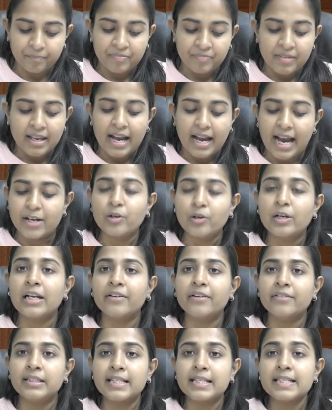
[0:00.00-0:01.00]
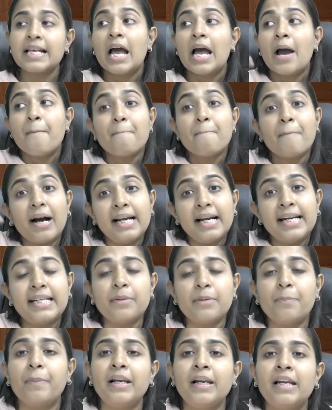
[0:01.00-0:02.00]
Are you clear with this?
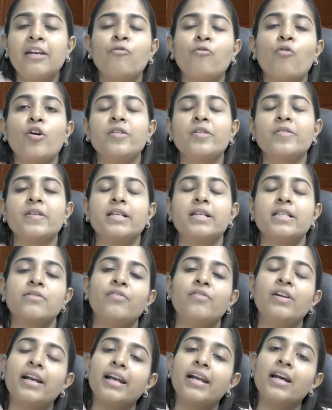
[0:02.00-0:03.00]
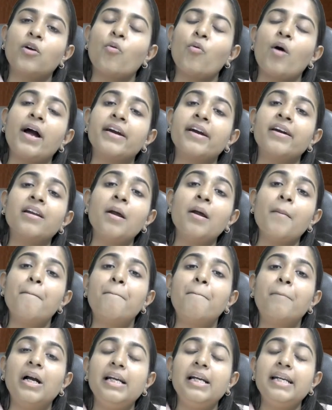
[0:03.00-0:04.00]
Multiple invoices will require
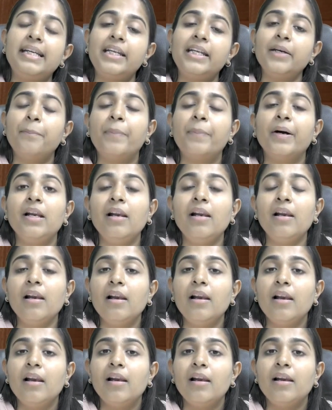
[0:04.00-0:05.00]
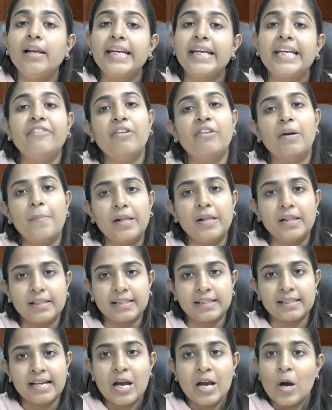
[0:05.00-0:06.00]
multiple e-way bills.
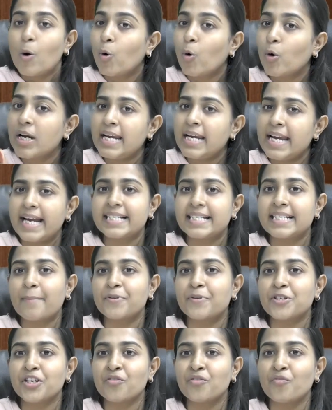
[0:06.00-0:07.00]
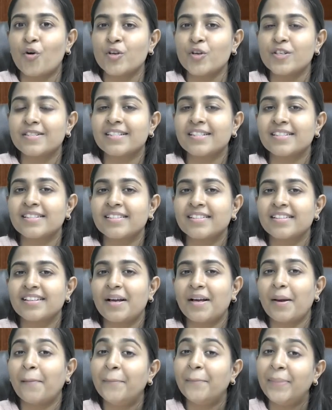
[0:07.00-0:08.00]
Only exception was
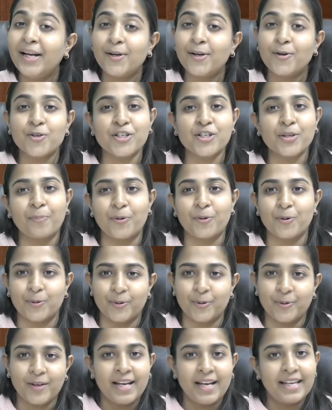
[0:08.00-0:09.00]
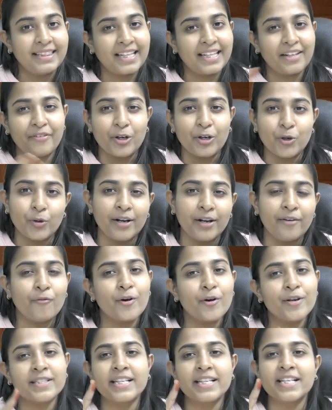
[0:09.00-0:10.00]
bill to ship to. There were 2
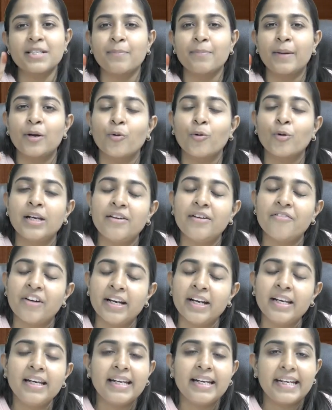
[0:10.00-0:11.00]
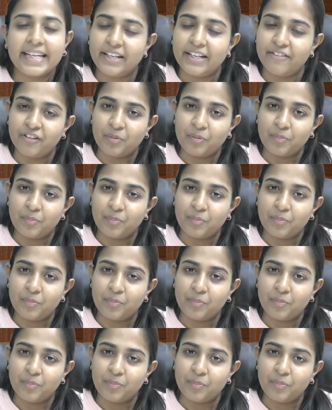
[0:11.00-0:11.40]
invoices, but only 1 e-way bill.